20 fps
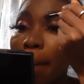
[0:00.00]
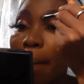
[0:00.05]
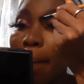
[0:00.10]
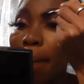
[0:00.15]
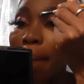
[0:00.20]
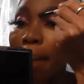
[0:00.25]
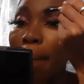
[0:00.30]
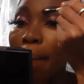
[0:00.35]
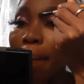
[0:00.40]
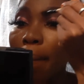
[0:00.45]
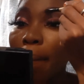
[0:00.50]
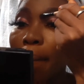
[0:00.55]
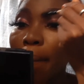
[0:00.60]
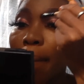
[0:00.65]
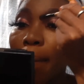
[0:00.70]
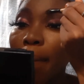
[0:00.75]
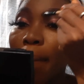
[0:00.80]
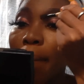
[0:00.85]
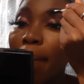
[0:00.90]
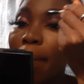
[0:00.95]
a smaller
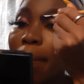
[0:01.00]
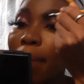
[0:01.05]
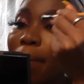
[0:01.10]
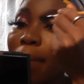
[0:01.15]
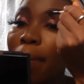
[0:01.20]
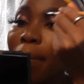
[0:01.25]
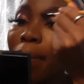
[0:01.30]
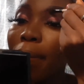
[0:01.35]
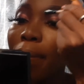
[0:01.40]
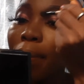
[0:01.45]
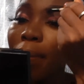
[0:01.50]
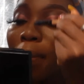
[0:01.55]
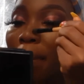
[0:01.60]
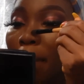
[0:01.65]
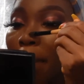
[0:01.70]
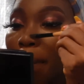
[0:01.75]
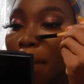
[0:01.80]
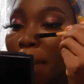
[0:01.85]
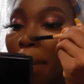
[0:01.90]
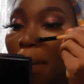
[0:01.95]
brush.
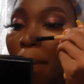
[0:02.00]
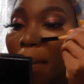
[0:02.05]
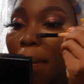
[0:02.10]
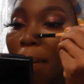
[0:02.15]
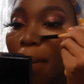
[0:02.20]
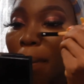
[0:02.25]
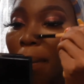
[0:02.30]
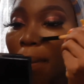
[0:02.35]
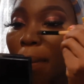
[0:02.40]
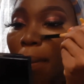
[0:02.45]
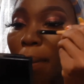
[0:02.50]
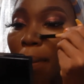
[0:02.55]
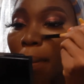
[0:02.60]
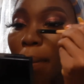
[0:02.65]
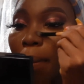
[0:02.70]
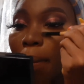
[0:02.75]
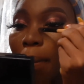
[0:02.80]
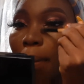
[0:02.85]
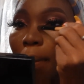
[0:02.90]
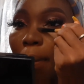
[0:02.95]
You start
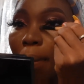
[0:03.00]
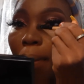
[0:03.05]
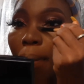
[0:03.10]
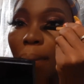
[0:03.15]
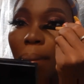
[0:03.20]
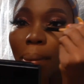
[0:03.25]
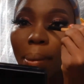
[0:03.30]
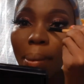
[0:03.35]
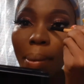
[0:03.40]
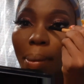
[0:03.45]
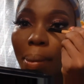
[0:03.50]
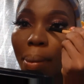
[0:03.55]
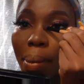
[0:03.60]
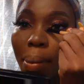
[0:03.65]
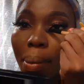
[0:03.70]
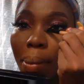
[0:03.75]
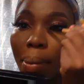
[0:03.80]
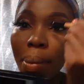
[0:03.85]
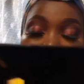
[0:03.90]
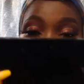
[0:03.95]
from
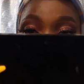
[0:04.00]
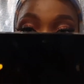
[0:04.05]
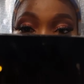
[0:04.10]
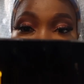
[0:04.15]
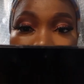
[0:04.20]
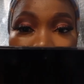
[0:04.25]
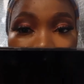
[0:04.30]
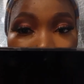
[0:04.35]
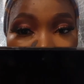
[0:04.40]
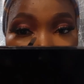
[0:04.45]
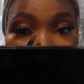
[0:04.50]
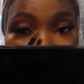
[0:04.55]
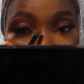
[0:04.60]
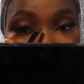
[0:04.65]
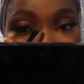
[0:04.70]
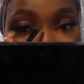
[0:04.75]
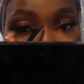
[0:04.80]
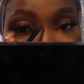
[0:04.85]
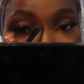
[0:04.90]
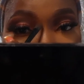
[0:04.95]
beneath your brow
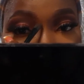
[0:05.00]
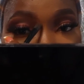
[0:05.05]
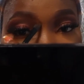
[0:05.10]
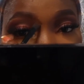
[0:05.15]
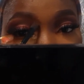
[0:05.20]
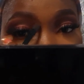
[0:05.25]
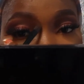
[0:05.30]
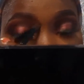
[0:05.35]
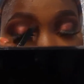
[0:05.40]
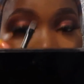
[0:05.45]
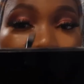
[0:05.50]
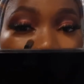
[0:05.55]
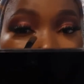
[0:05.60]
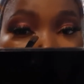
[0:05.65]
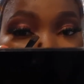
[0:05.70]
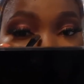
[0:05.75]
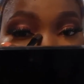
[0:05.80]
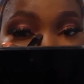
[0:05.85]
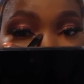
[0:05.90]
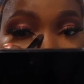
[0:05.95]
area. You draw a line
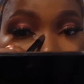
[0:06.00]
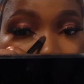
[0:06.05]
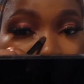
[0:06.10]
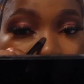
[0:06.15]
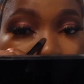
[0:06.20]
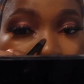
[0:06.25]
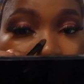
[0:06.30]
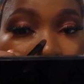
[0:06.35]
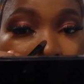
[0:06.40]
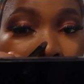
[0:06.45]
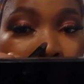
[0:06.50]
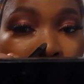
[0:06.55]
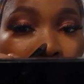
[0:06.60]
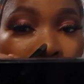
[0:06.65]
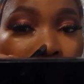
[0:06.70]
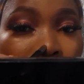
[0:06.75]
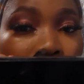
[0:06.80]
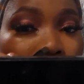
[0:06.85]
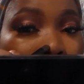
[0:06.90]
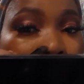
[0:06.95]

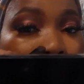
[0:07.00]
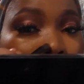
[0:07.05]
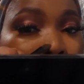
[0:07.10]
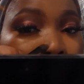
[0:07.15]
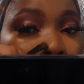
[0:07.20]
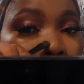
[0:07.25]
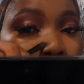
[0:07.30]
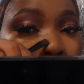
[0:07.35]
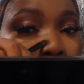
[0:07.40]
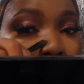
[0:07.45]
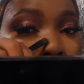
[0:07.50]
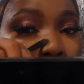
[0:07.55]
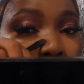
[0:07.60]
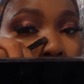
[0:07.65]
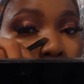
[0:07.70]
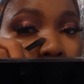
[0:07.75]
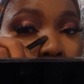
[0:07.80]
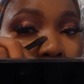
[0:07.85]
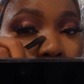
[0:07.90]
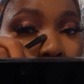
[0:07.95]
down.
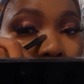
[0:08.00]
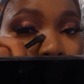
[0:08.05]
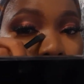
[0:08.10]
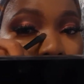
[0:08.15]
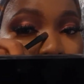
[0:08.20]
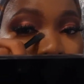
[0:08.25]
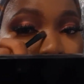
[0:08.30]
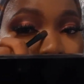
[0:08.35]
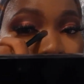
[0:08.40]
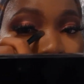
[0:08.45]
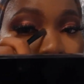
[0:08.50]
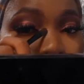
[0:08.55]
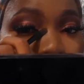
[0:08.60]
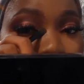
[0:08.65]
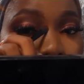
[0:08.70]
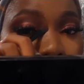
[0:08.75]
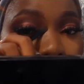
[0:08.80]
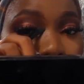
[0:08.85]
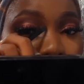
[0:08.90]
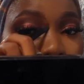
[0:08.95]
You
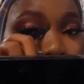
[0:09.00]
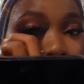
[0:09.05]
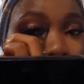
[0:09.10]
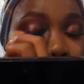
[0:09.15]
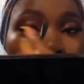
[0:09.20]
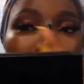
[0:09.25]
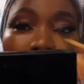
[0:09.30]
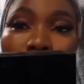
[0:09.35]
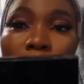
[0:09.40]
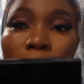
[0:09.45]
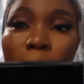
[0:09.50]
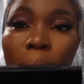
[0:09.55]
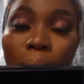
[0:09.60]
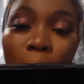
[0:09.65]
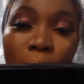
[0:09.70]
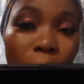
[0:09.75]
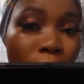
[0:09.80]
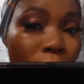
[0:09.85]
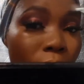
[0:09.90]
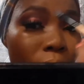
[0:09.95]
blend it in,
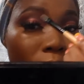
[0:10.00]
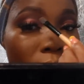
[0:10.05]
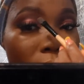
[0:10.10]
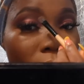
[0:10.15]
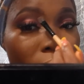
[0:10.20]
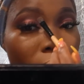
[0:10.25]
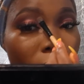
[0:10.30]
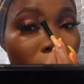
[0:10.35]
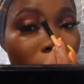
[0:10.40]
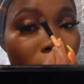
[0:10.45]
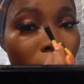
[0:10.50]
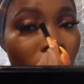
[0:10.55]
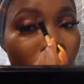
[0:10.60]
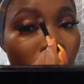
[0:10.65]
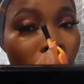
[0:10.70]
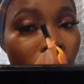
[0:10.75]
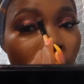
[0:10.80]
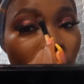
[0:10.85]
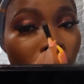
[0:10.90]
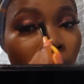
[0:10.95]
going down
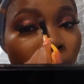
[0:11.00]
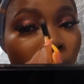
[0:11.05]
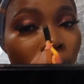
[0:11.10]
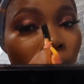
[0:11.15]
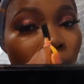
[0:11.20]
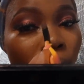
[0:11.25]
towards